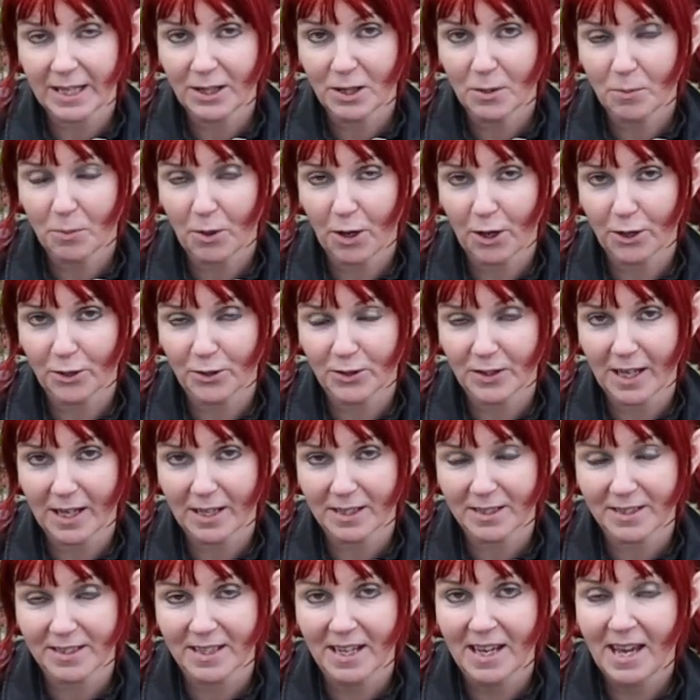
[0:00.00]
in the
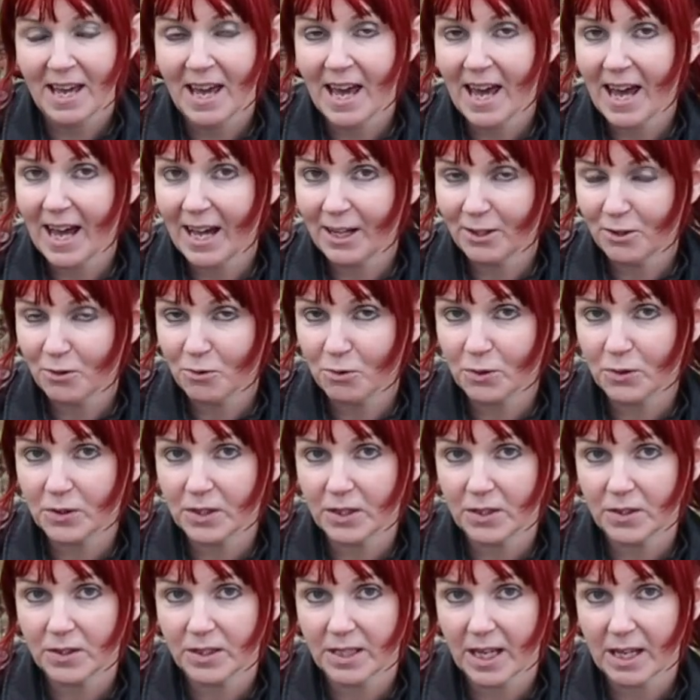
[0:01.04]
process, and you're
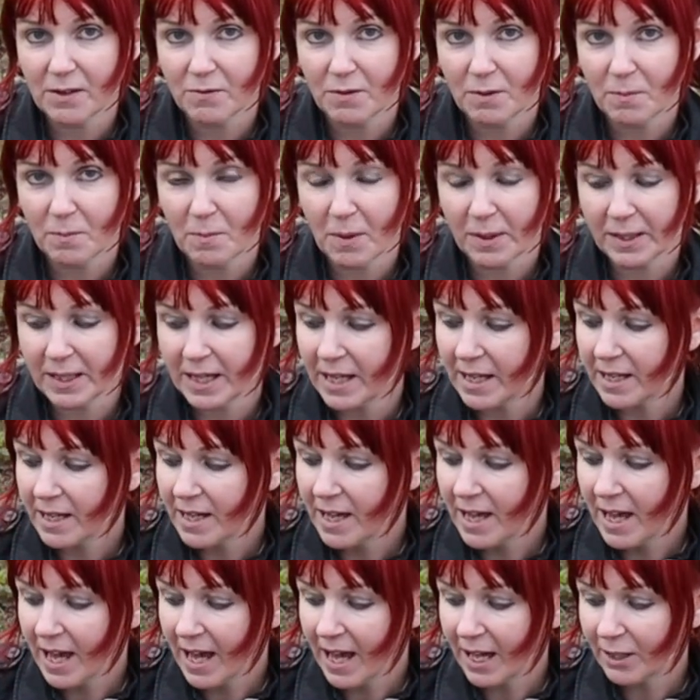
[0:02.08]
also saving money,
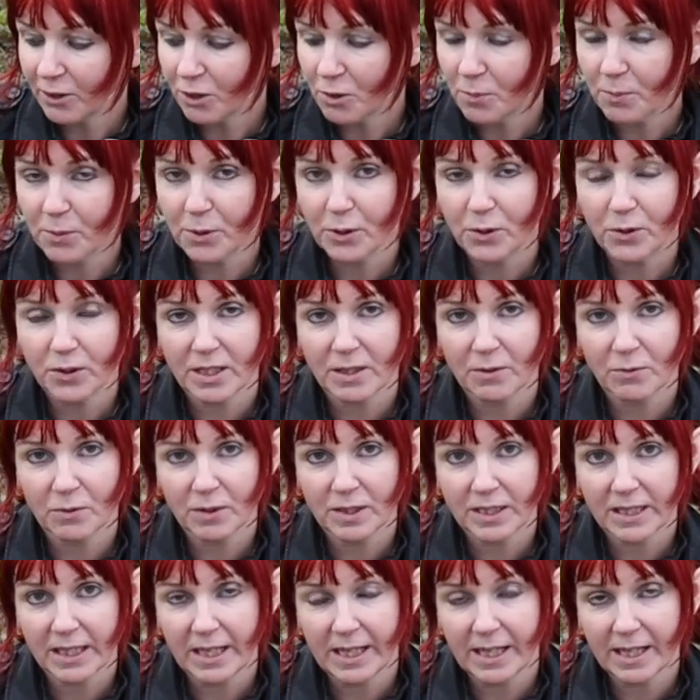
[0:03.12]
and you're boosting
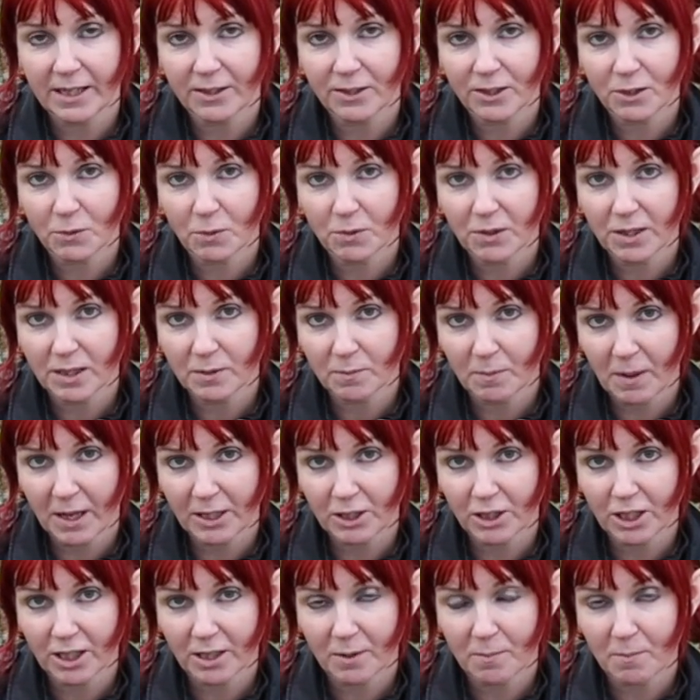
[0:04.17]
resilience with these
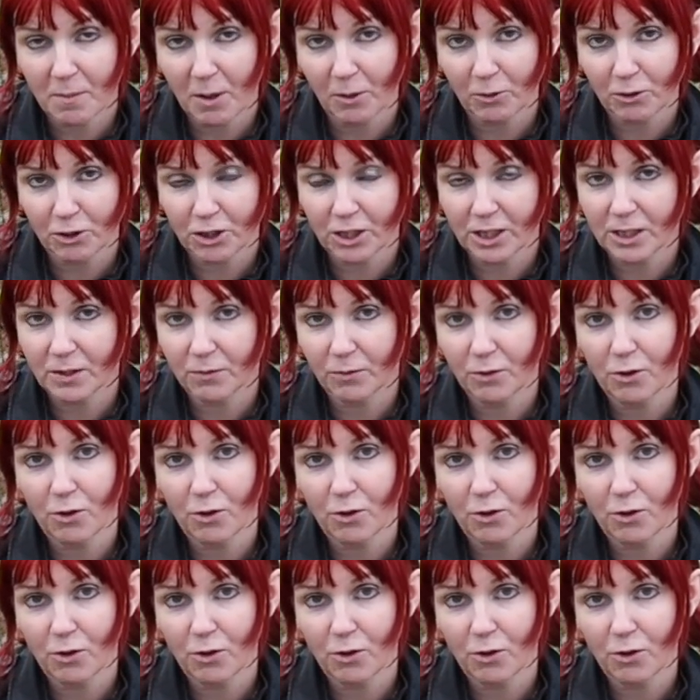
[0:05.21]
magic mulches for